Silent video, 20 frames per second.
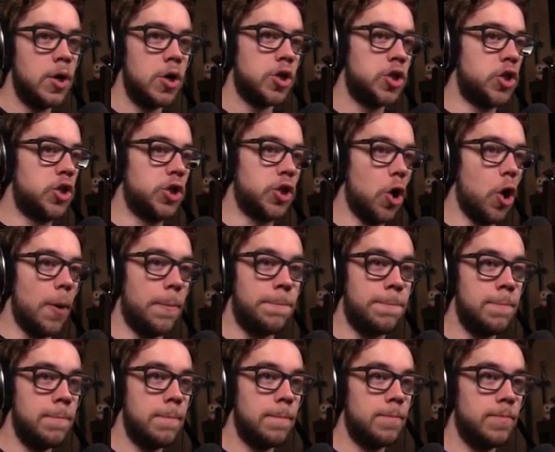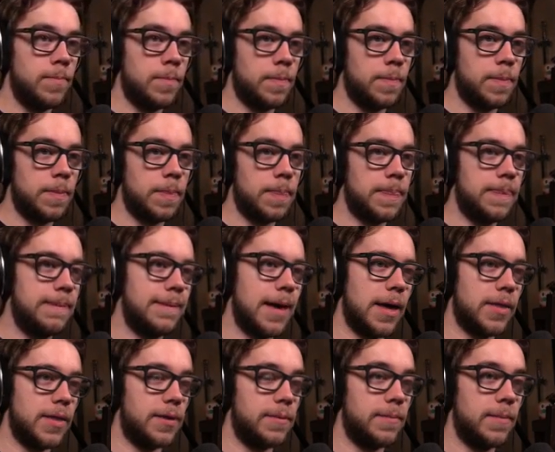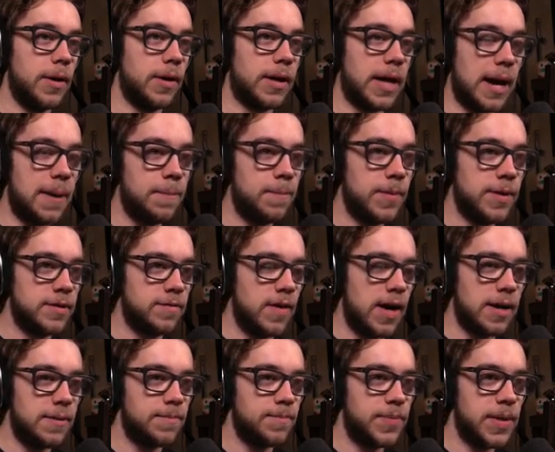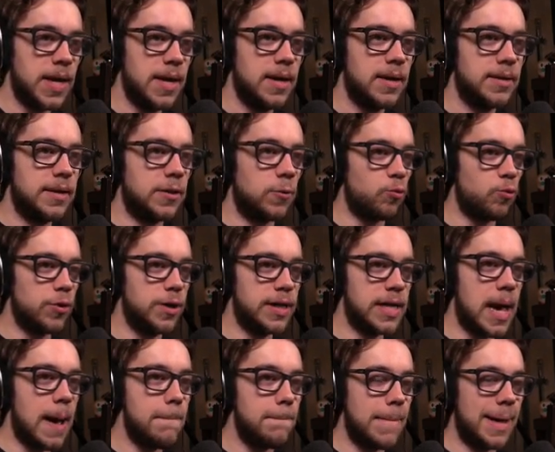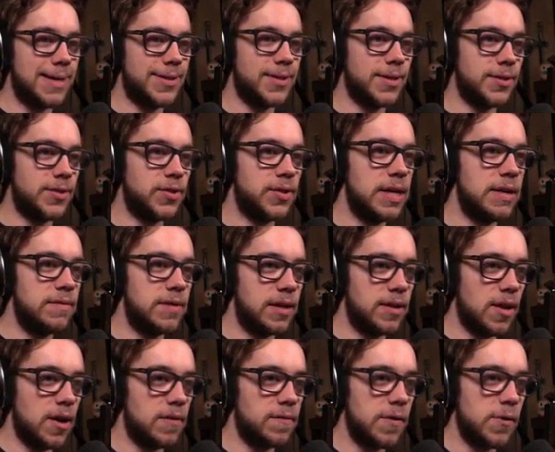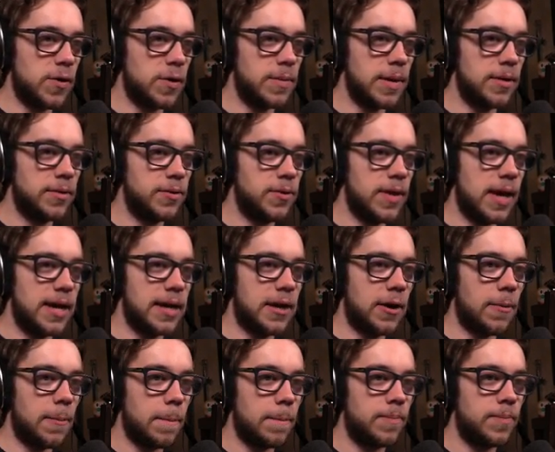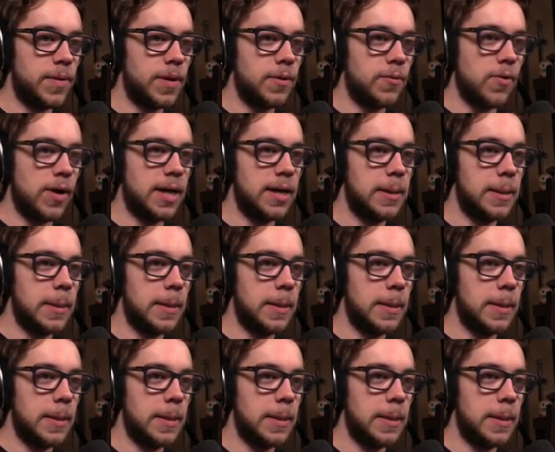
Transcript: Sup? Nothing. Okay, that's fine. I need to really up my sensitivity though if I want to be able to do that here. Ready?